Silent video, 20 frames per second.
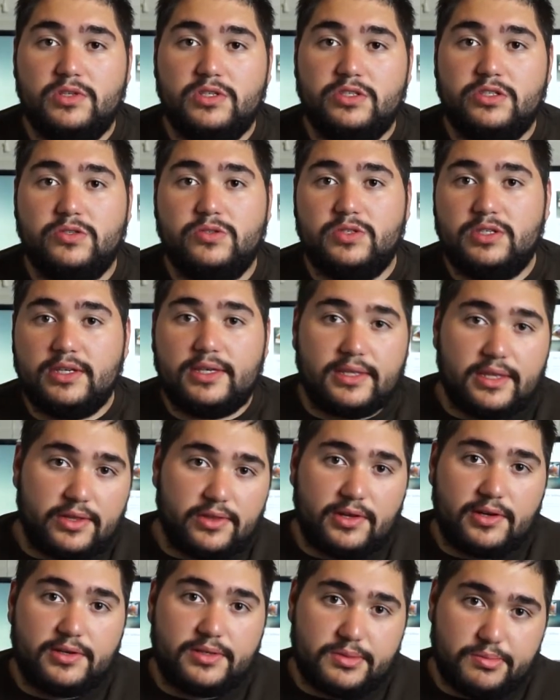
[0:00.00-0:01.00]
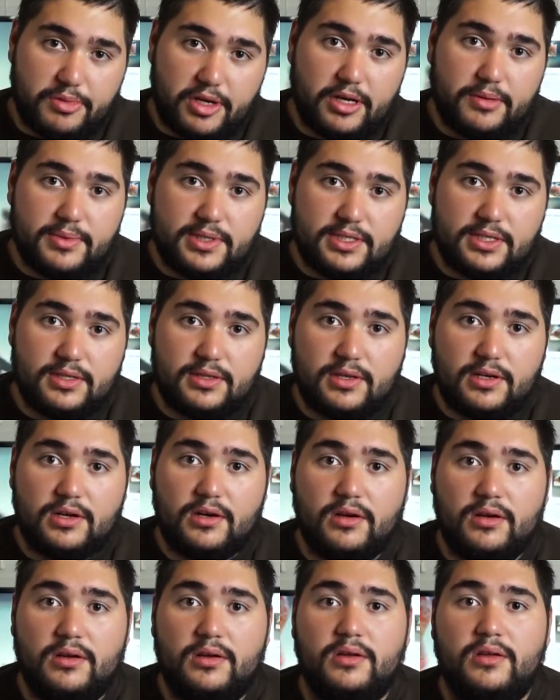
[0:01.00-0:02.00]
as you see that there's babies in
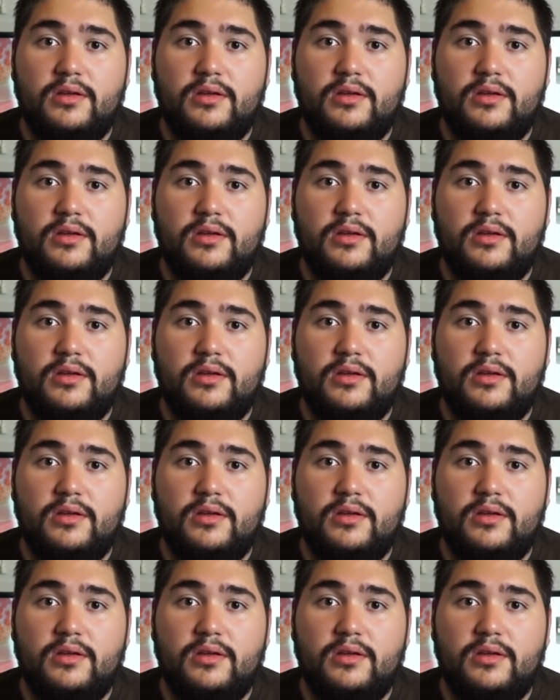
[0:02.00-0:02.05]
there,